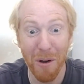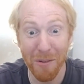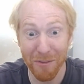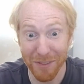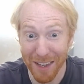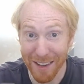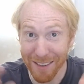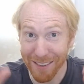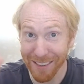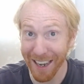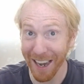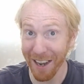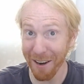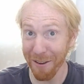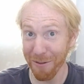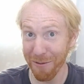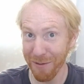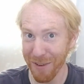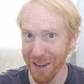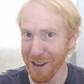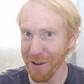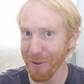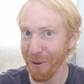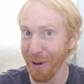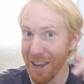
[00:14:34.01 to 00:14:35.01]
If this kind of
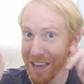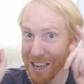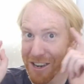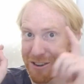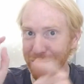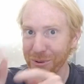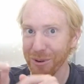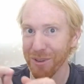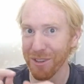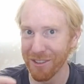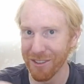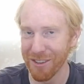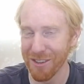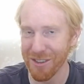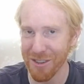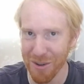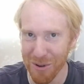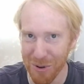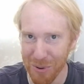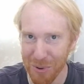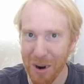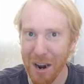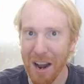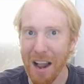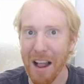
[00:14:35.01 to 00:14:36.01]
video interests
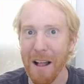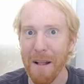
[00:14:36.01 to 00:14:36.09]
you,